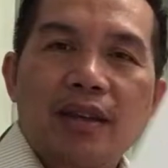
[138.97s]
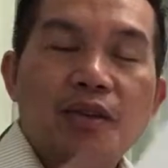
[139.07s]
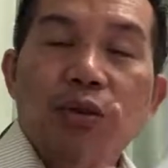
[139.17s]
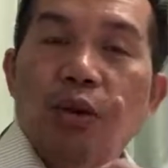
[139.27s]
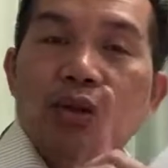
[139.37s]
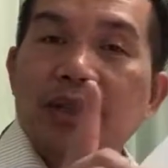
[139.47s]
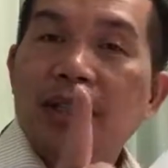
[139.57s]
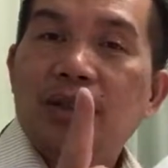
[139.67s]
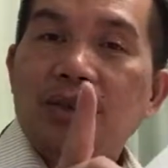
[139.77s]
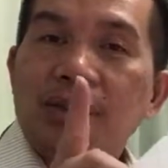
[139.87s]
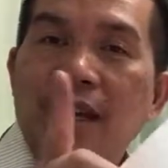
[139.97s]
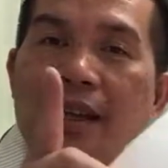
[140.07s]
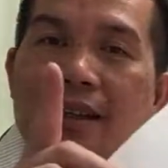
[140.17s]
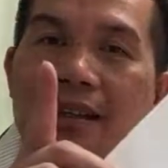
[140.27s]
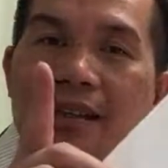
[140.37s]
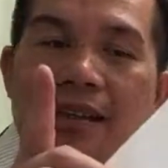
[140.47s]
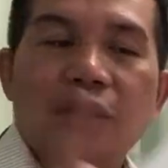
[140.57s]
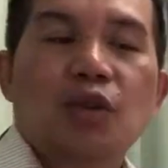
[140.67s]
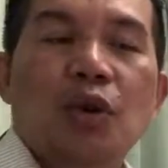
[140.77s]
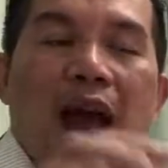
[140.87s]
You don't need to say that.
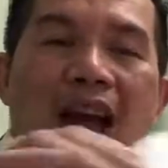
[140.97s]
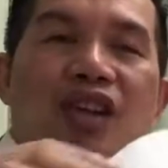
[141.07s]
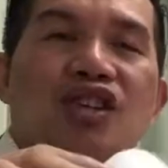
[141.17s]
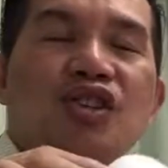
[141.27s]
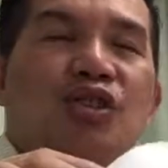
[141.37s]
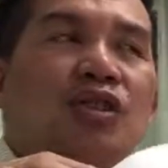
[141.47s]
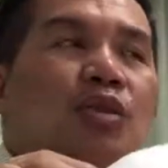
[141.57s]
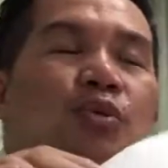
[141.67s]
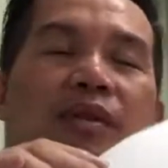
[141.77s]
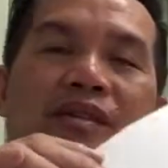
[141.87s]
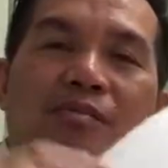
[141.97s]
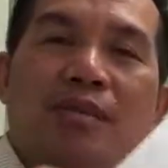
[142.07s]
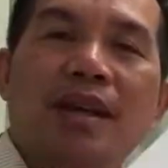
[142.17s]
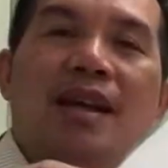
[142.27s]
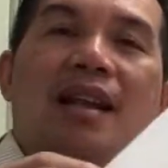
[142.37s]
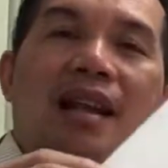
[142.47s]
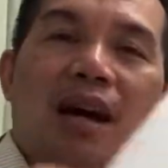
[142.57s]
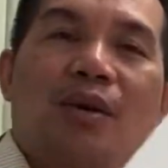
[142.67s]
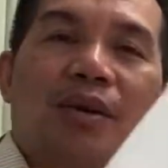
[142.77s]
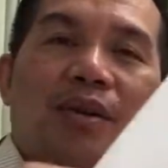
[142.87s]
Your action will speak
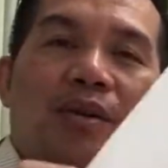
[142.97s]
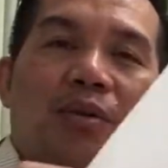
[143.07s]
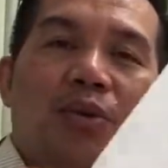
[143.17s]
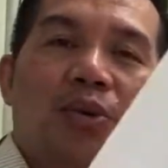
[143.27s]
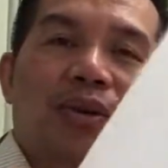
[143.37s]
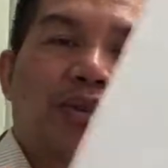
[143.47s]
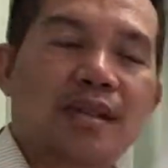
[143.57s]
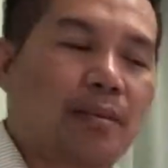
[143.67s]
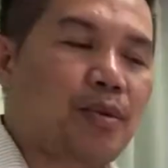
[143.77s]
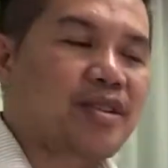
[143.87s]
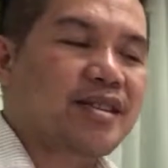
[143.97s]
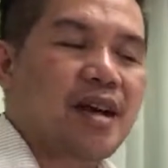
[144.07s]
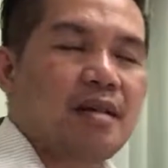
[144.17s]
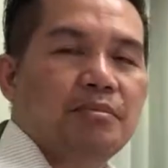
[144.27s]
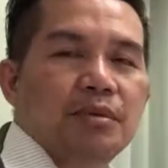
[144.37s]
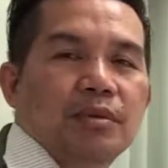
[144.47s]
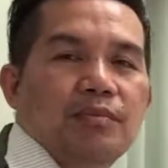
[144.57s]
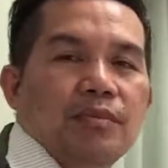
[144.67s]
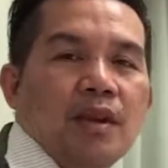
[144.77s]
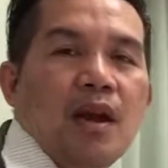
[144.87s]
louder than the words. For example,
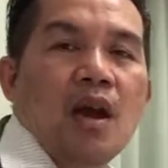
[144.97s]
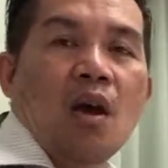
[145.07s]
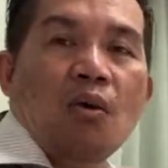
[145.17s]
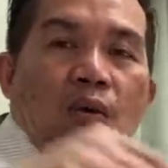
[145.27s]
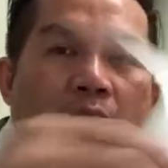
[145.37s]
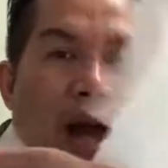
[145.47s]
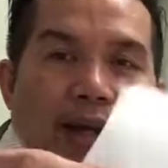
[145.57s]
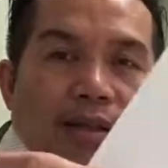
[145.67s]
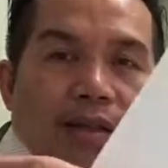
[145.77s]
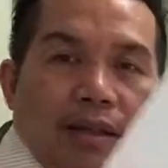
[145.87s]
white.